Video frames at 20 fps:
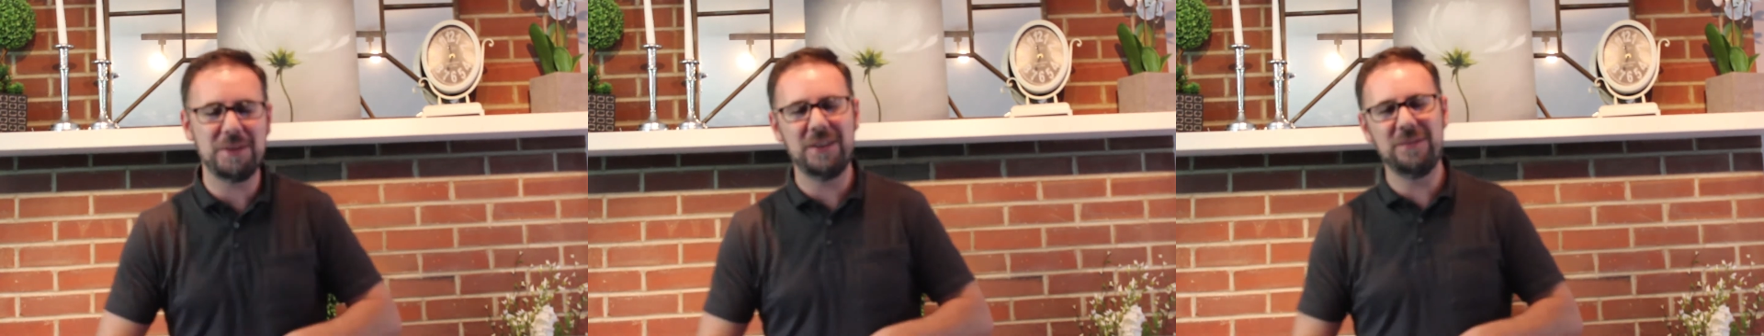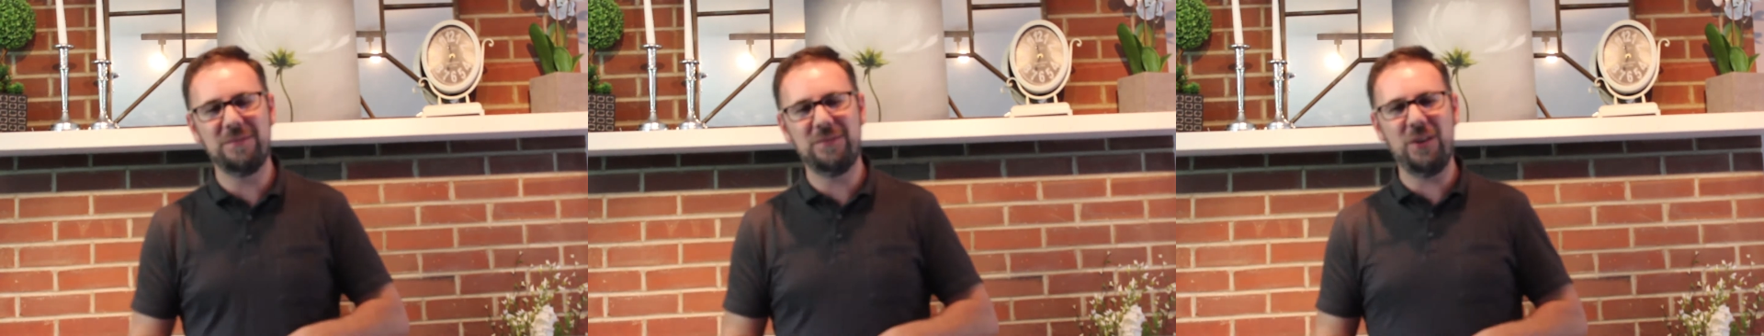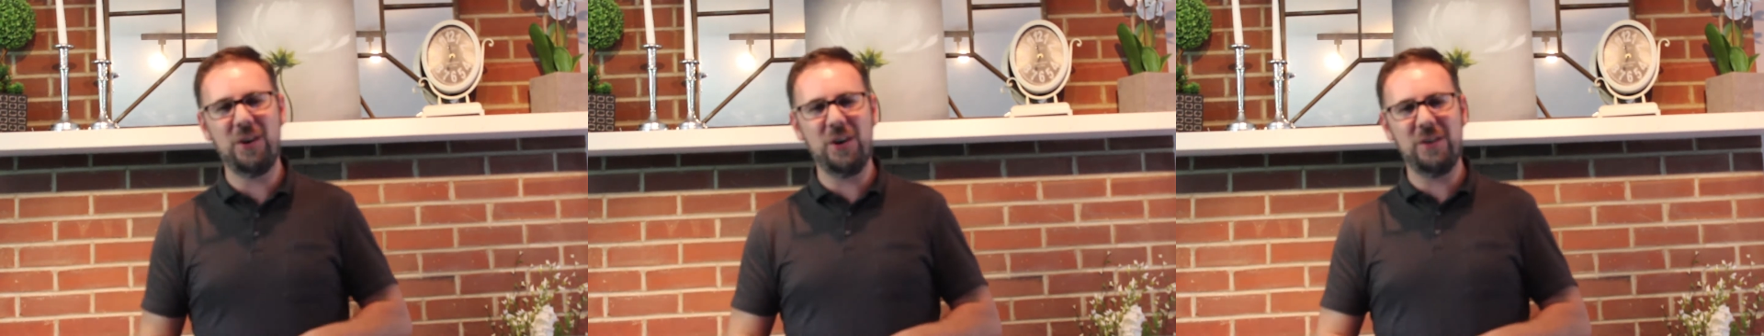
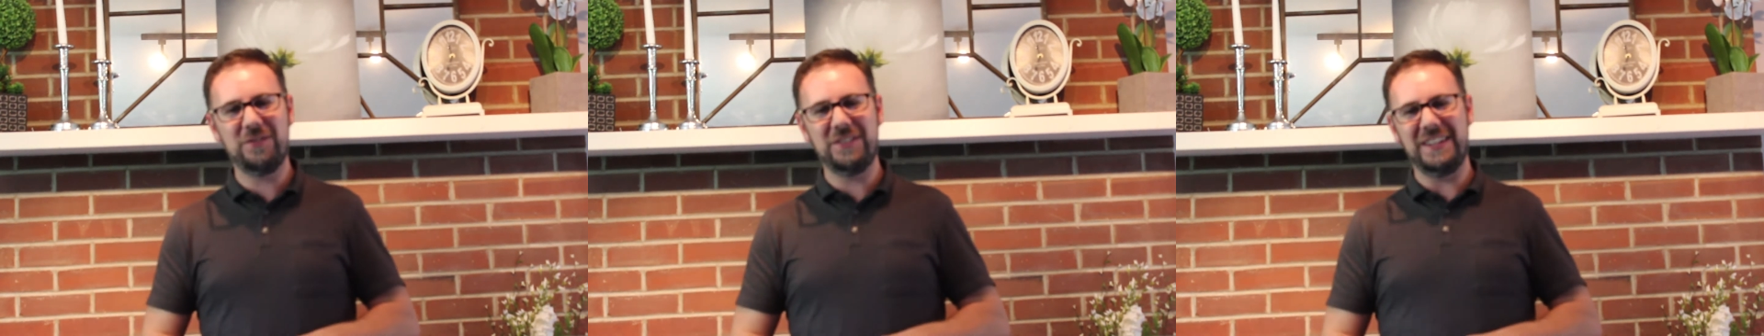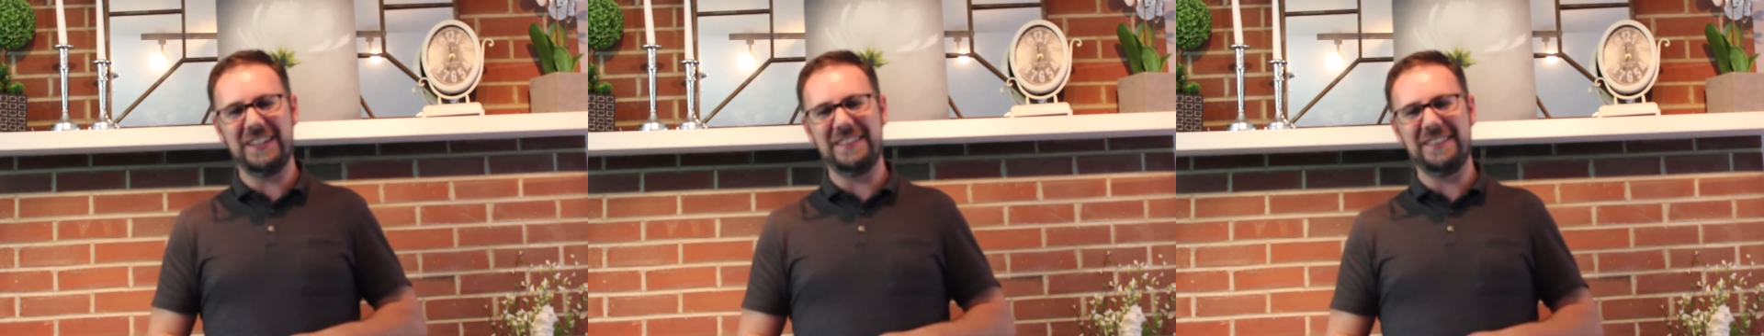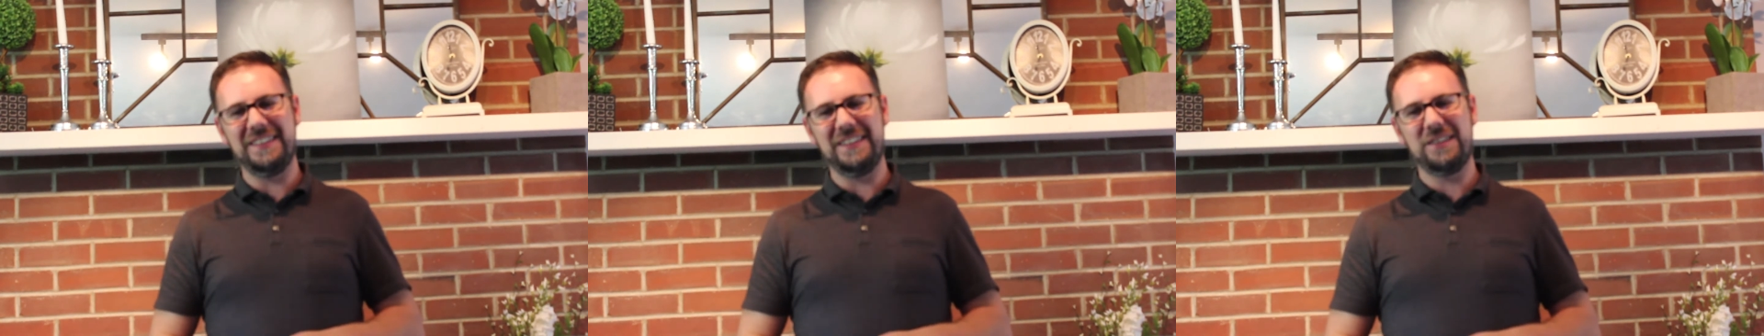
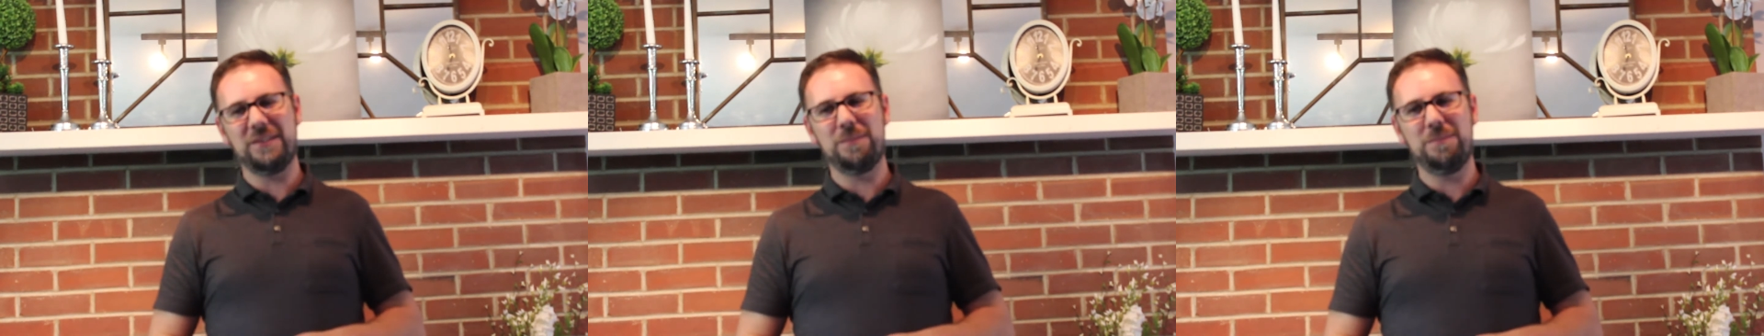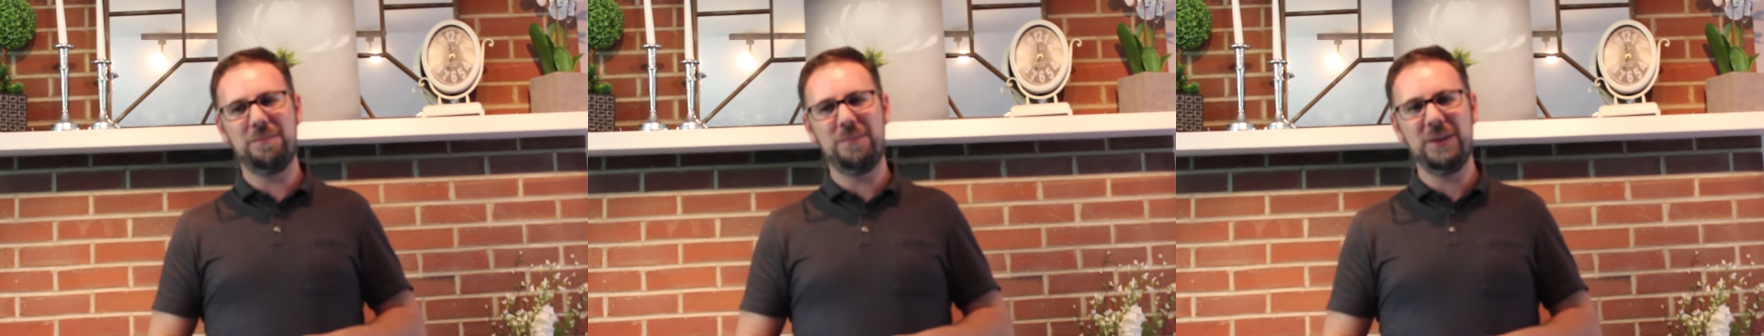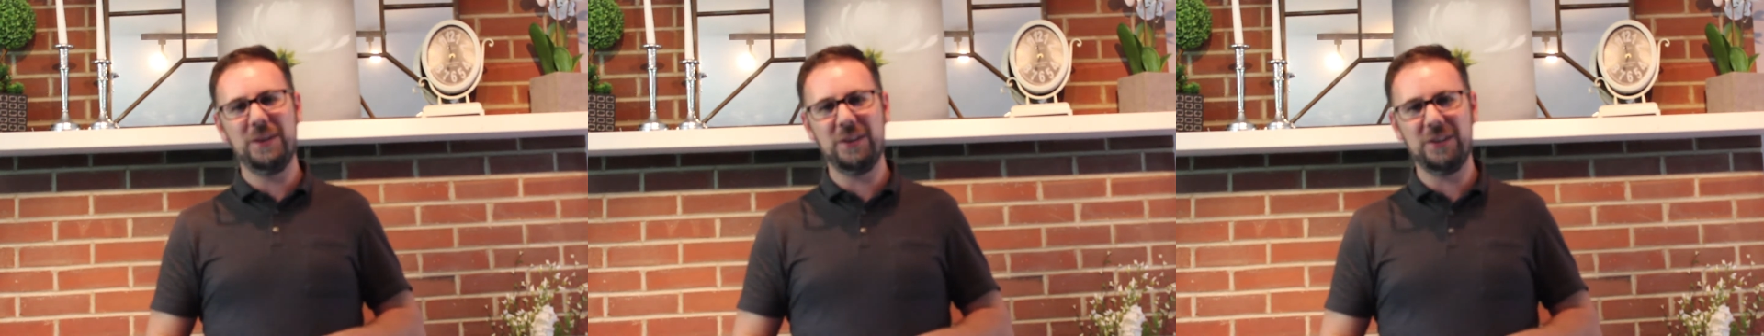involved in this
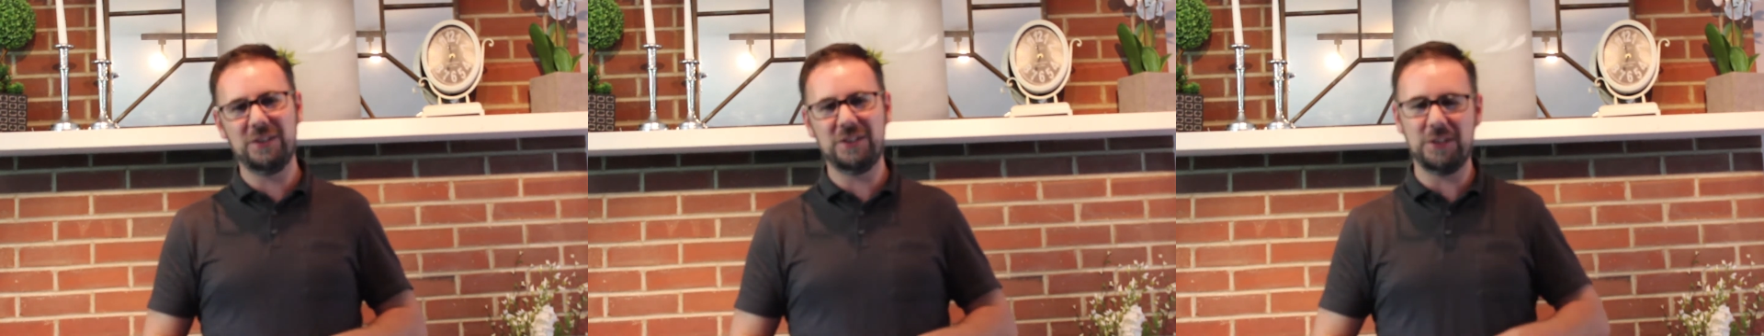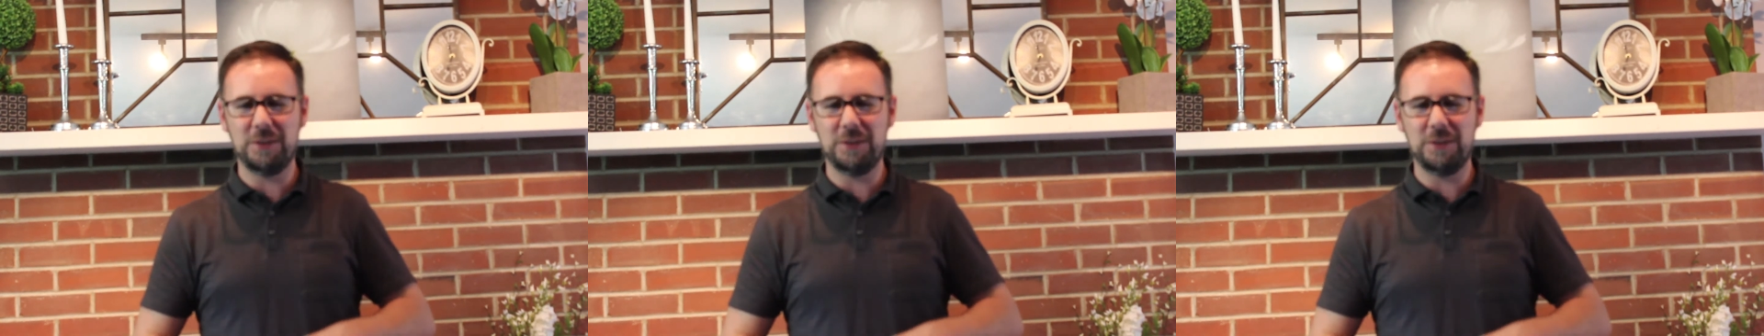build